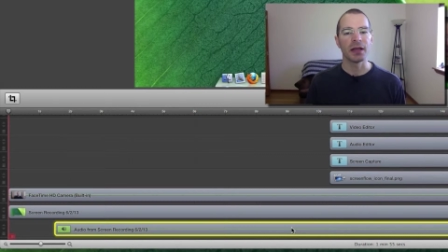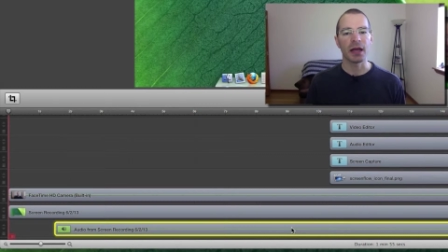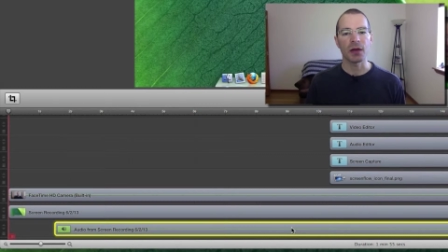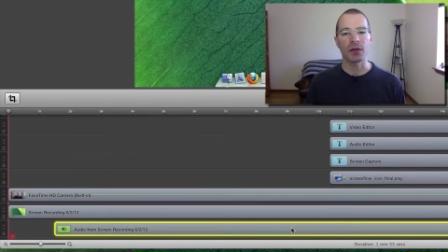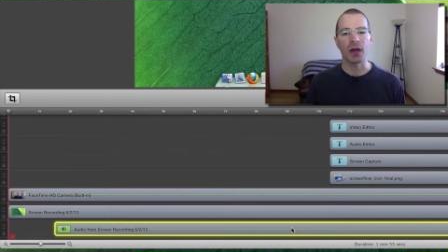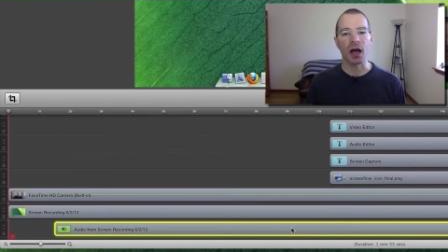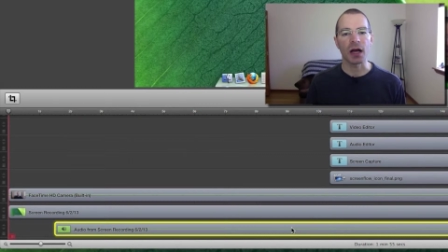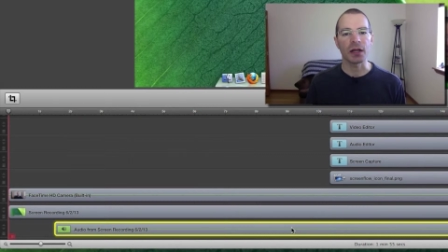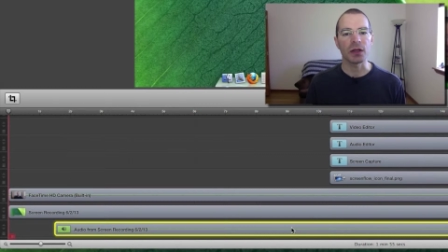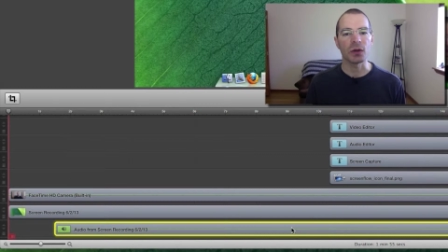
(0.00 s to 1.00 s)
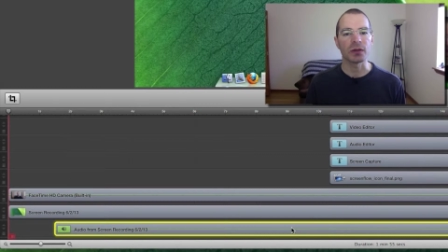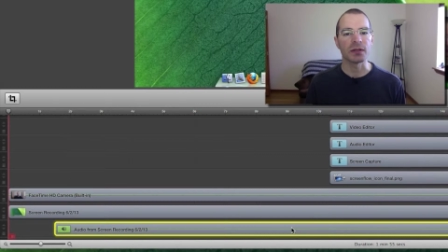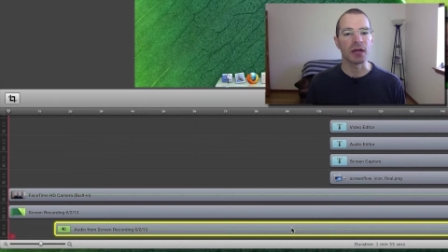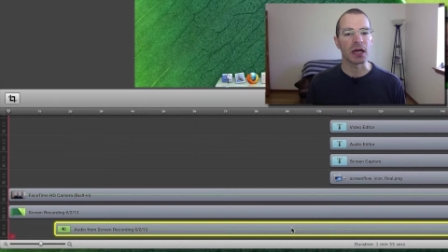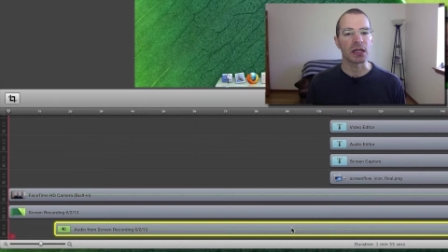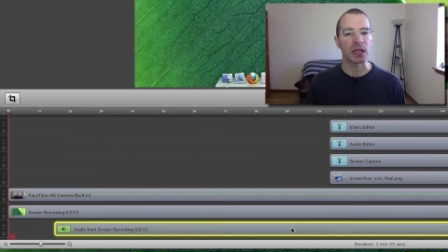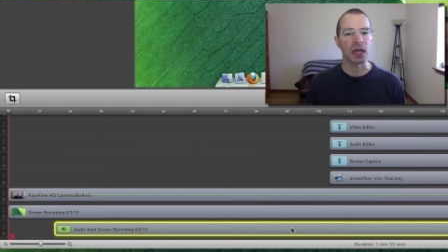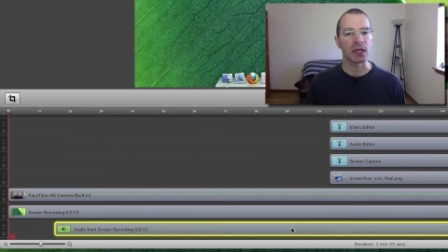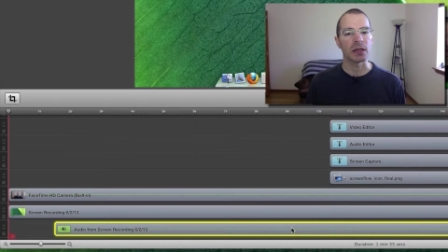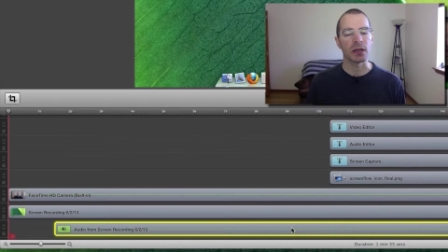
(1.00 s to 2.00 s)
now the audio is not
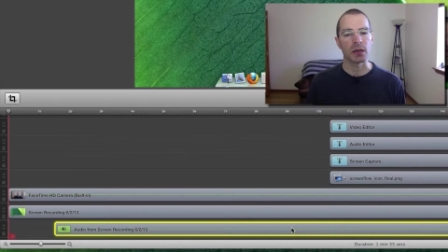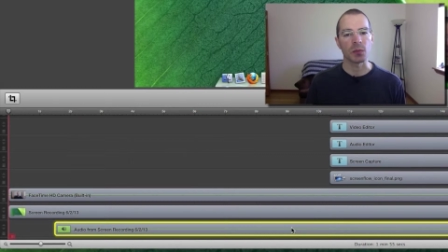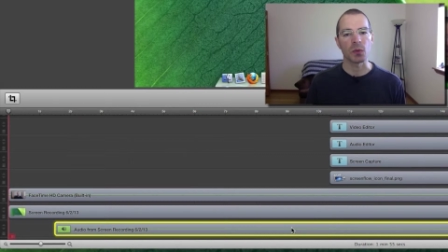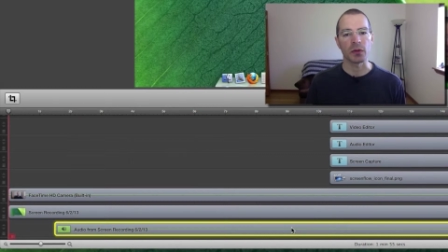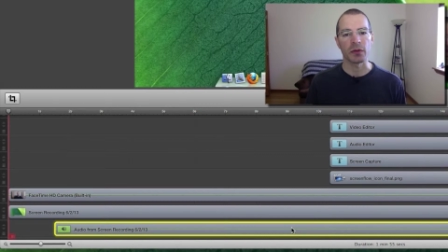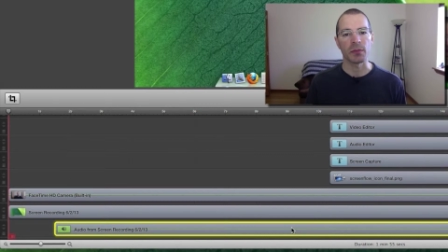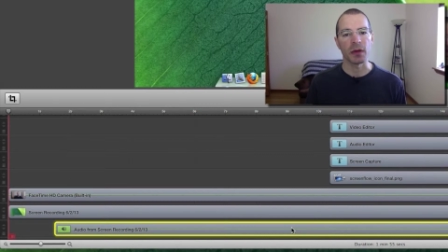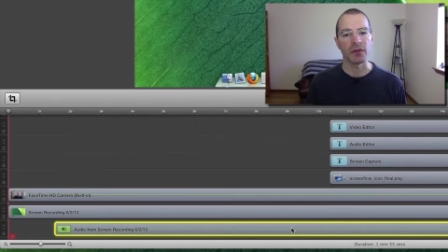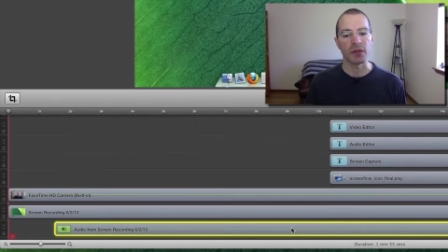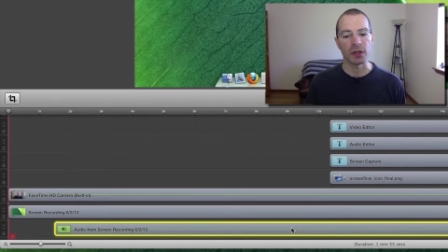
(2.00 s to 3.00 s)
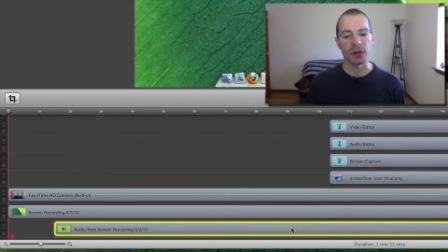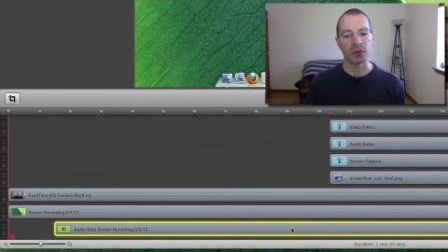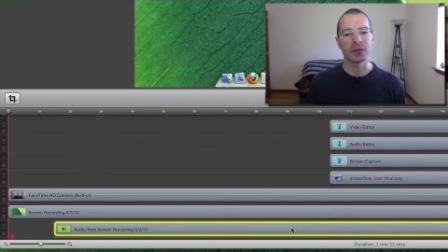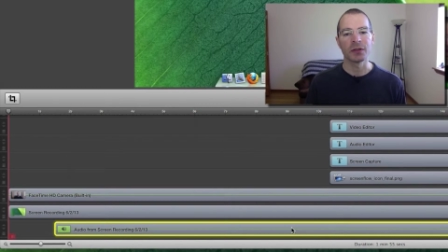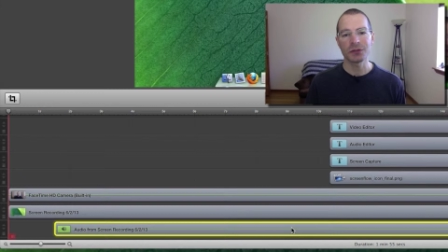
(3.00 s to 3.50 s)
lined up with my video.